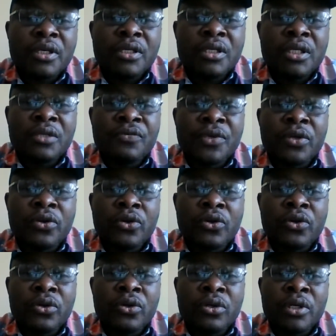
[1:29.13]
this
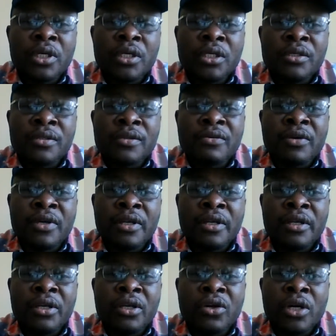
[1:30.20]
video is
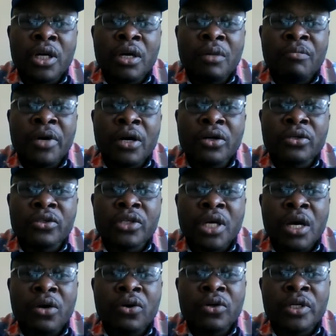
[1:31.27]
really all about
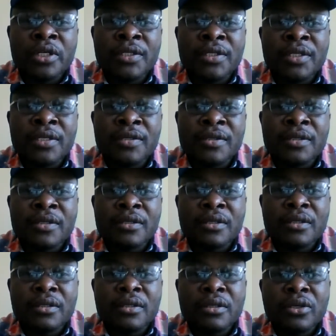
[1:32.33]
how it is
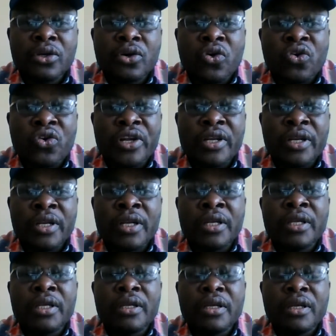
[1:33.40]

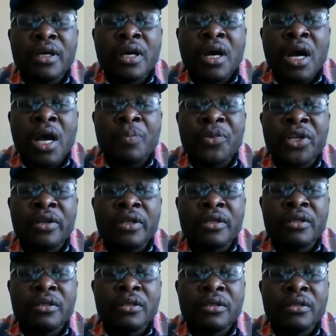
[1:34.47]
currently
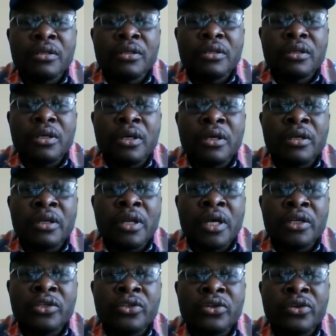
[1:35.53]
happening in
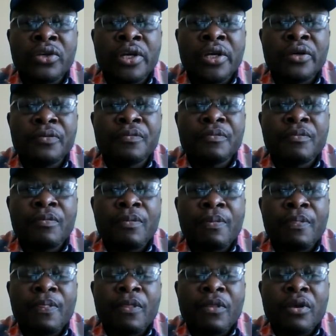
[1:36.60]
Nigeria
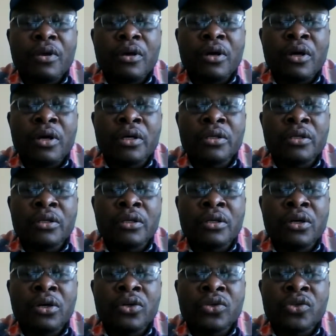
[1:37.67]
and
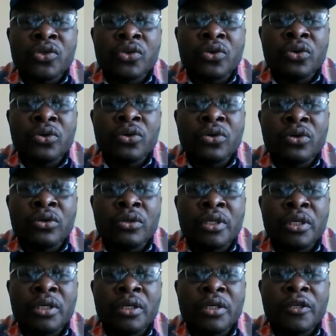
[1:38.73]
also
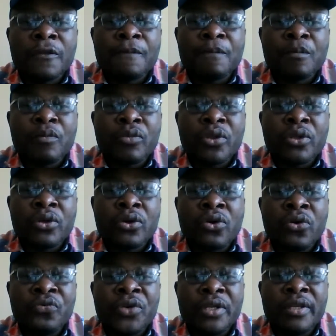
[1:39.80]
the
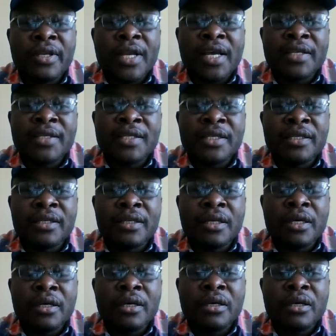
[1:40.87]

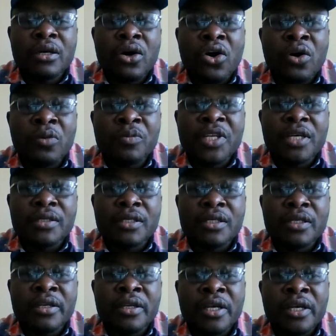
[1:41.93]
COVID-19 updates
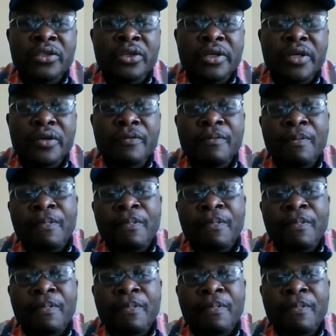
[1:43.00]
in Nigeria.